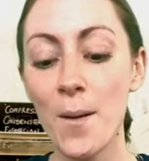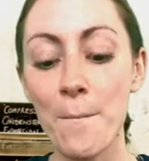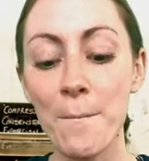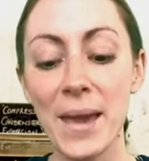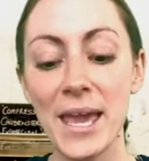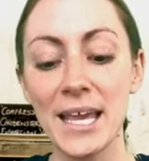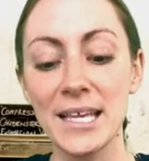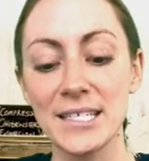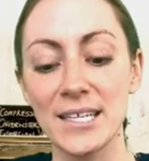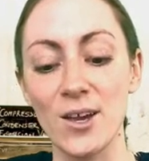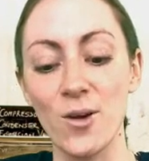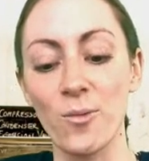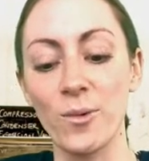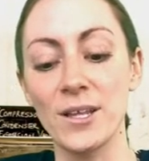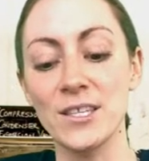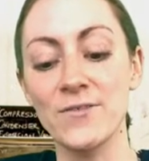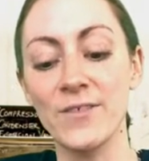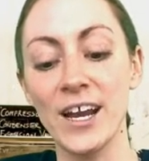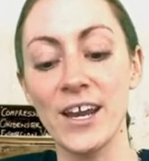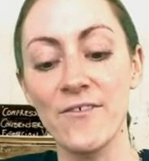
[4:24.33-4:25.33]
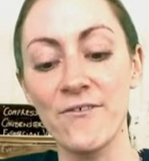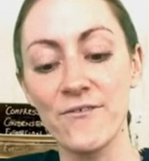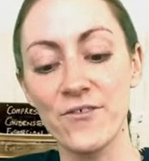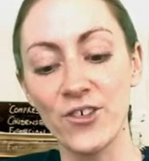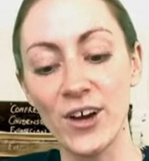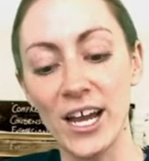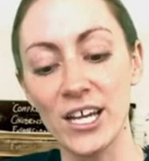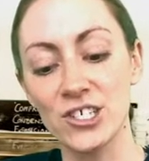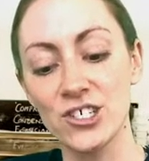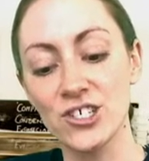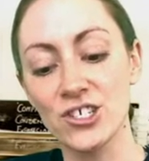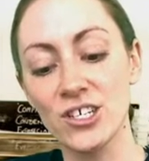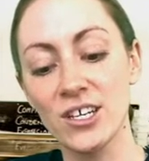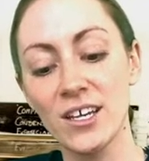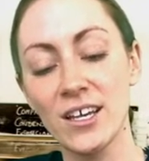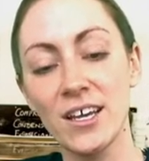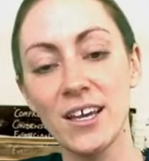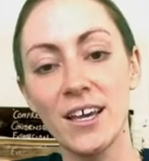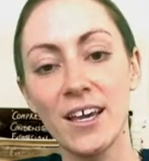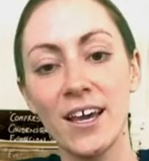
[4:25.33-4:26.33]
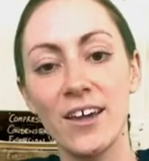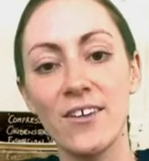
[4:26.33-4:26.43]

amazing when it's very fresh